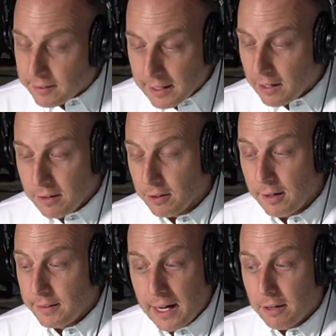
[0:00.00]
getting
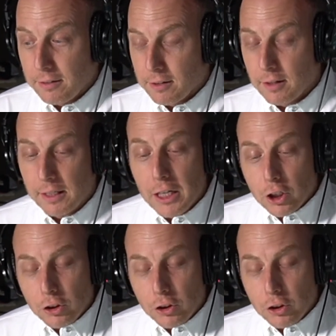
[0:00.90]
dirt down and dirty.